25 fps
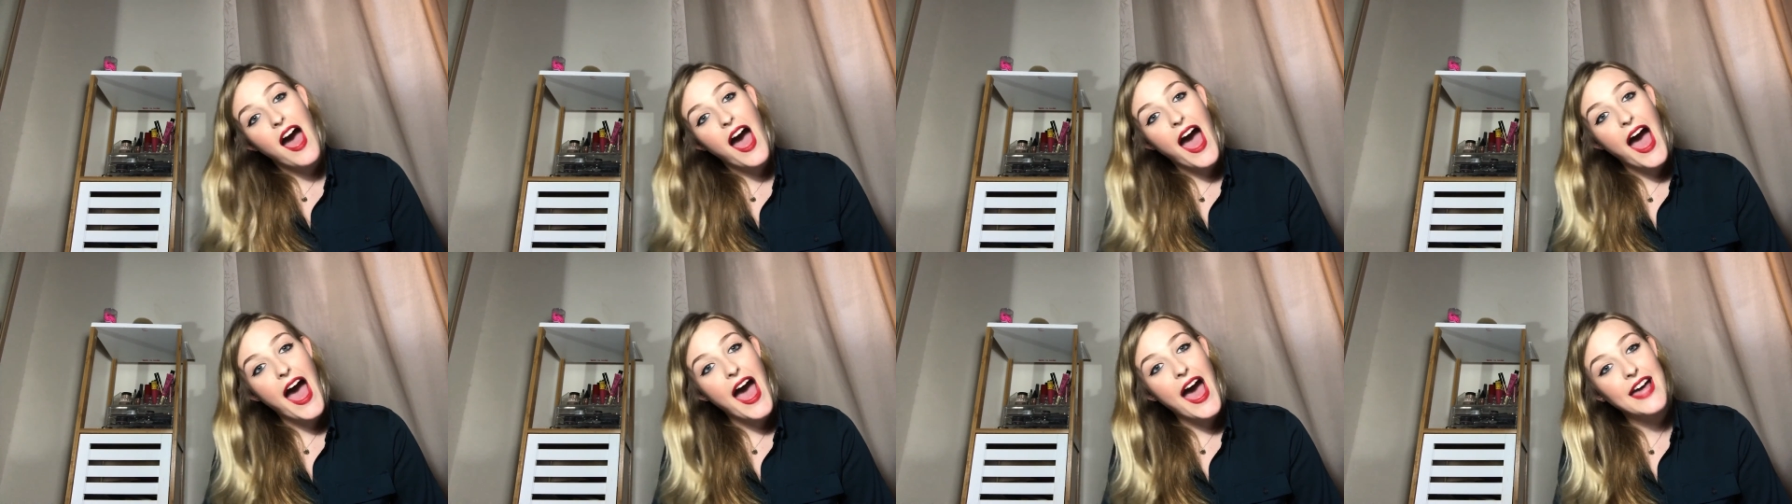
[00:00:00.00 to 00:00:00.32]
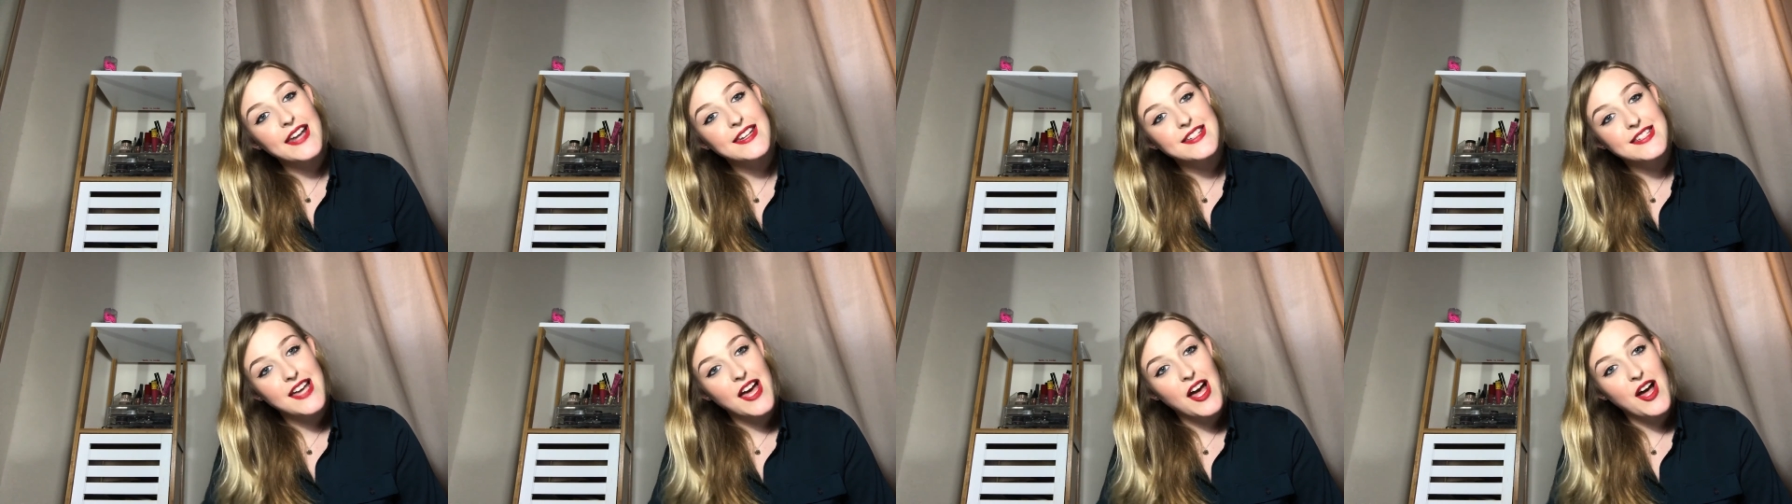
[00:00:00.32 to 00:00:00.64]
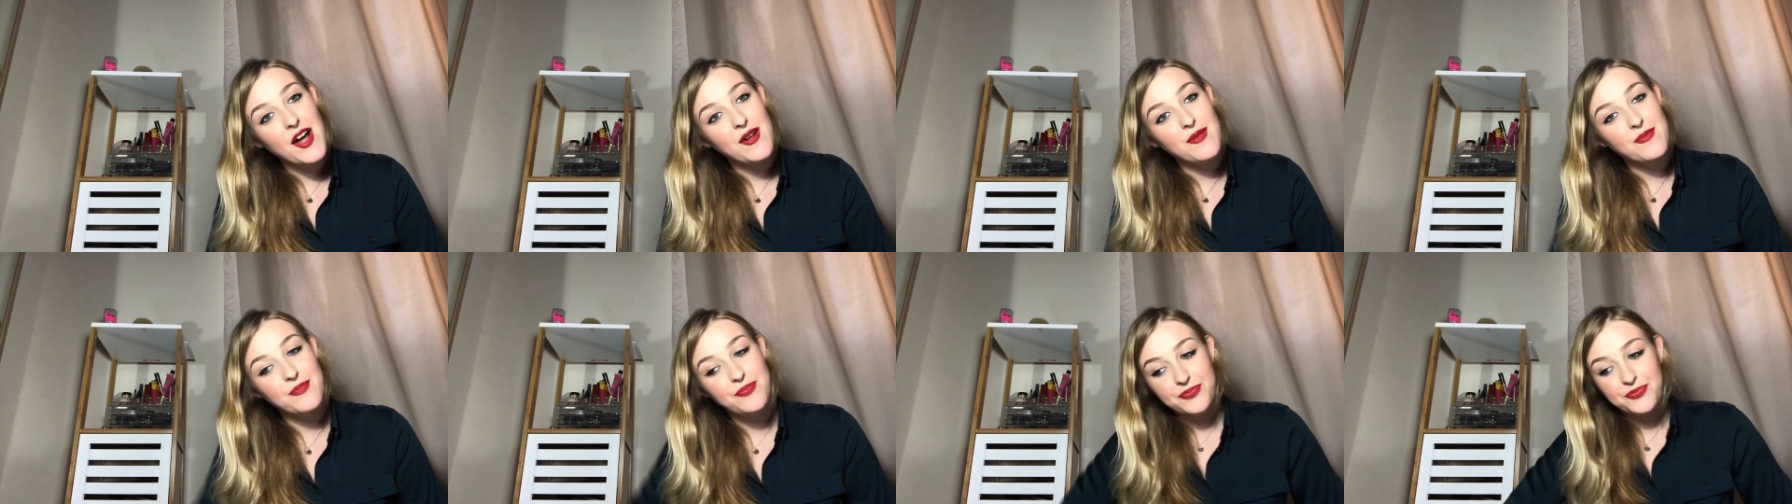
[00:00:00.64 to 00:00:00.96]
And
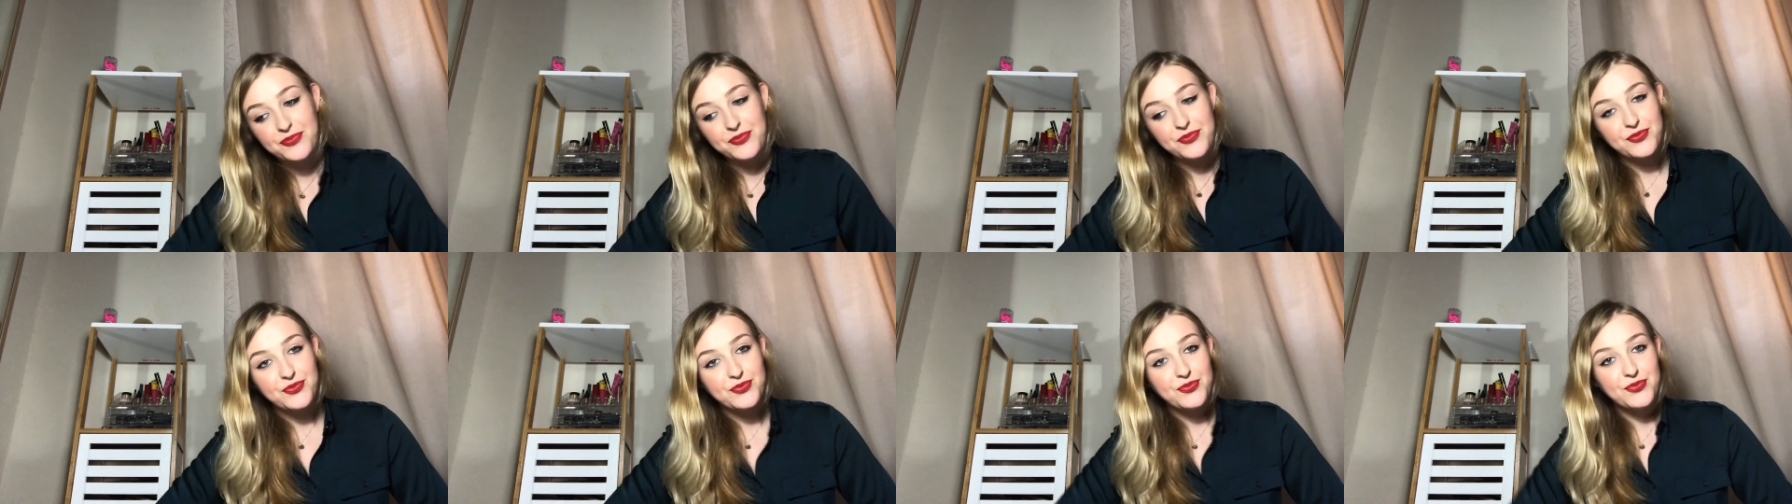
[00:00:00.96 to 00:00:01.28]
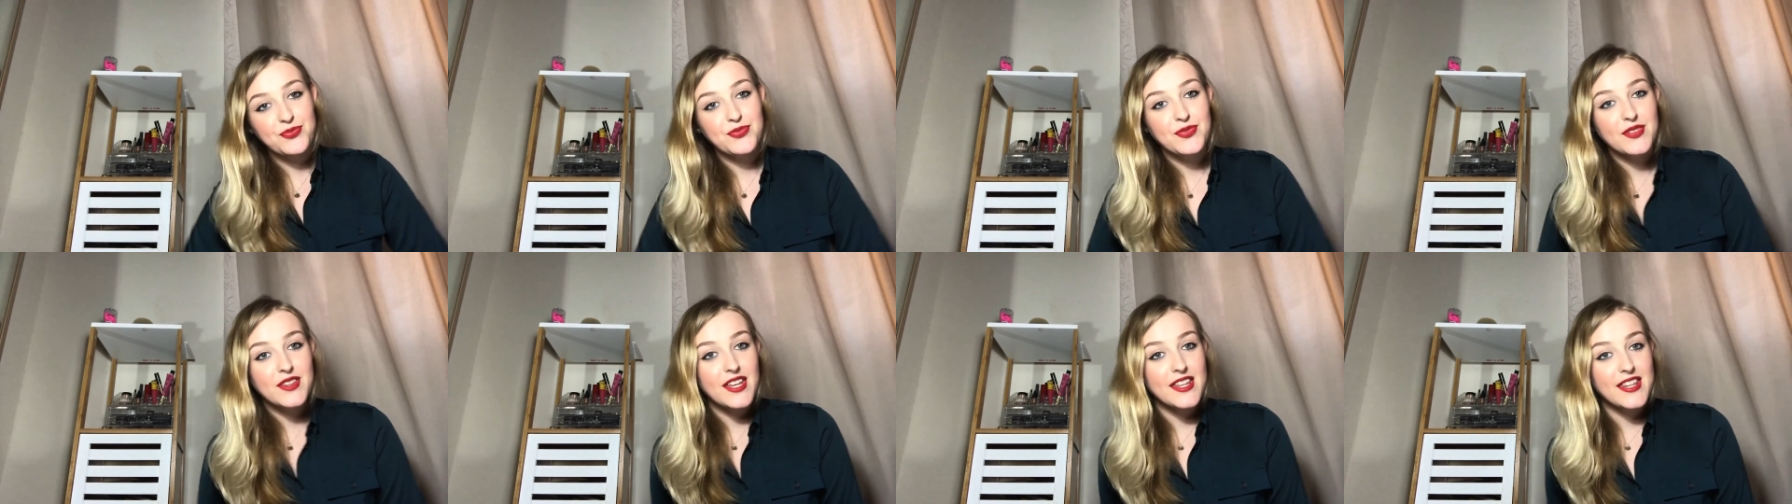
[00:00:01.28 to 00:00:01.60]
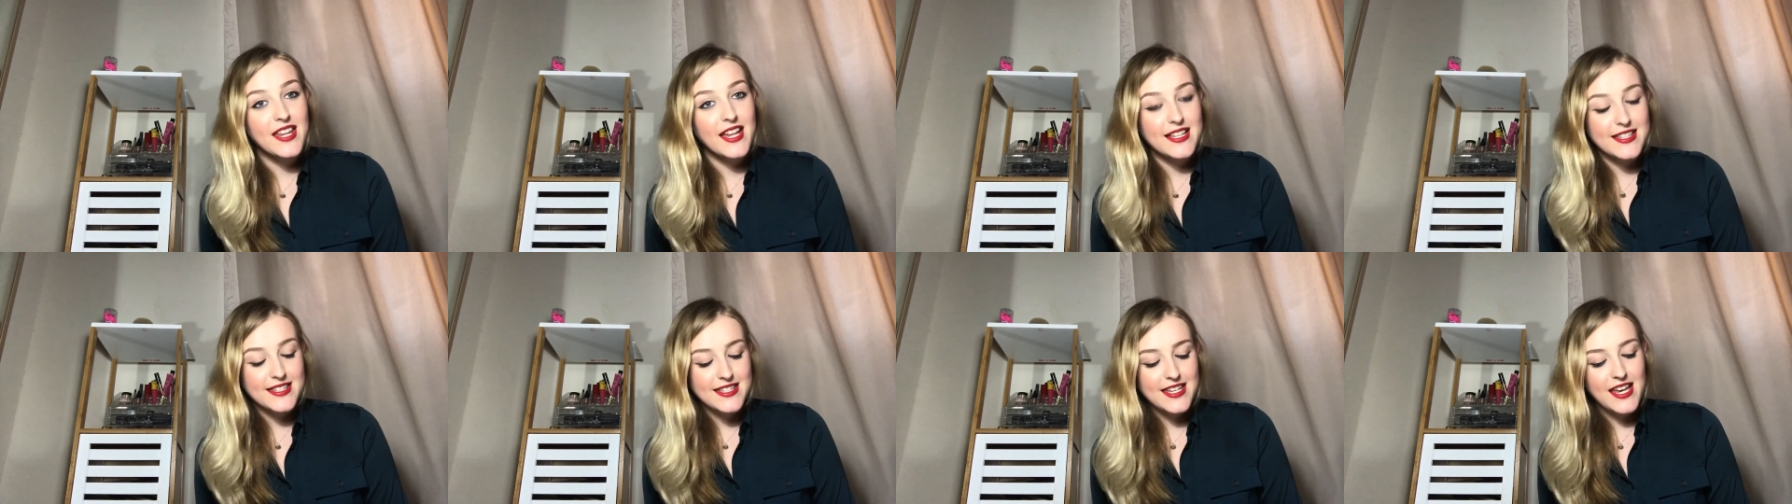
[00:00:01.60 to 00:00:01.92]
um,
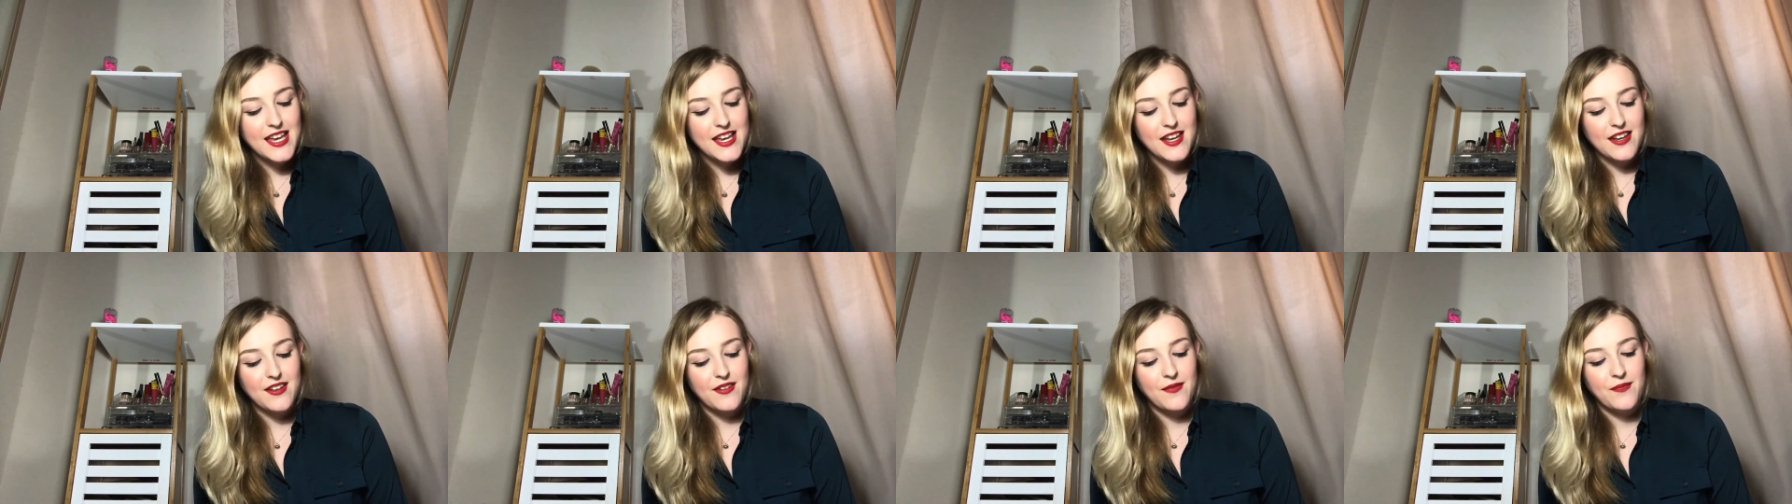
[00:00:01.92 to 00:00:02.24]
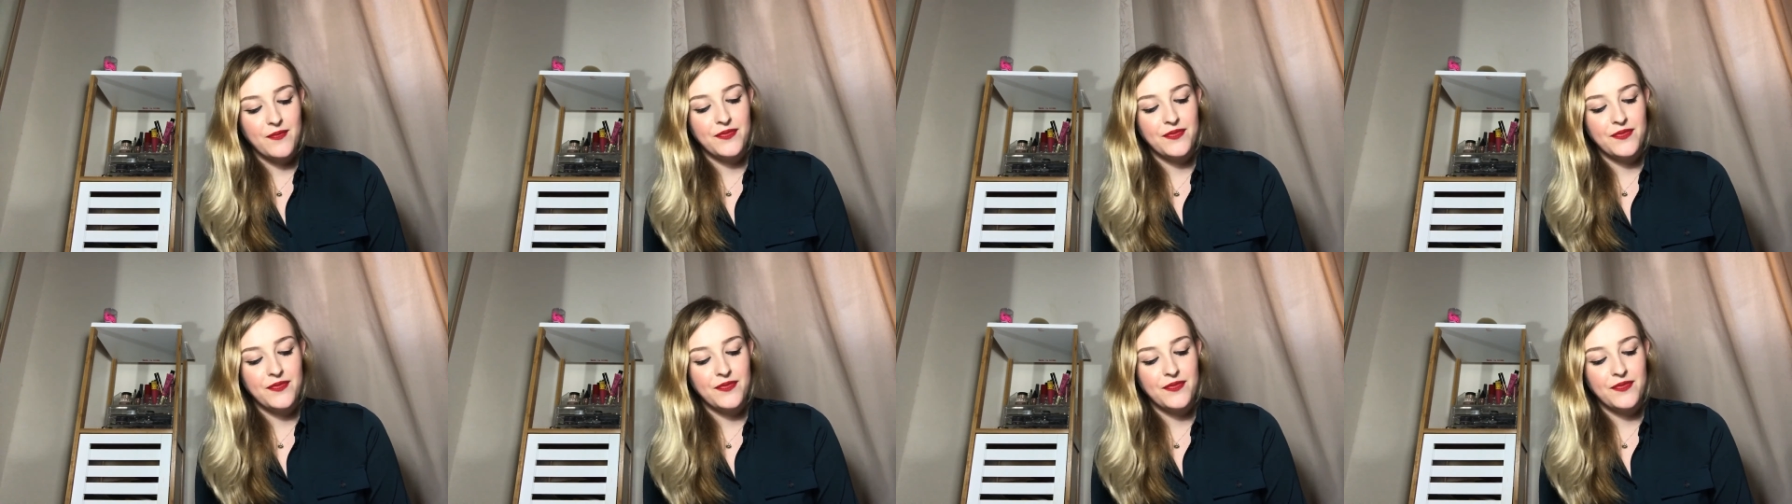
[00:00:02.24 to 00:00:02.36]
that's it.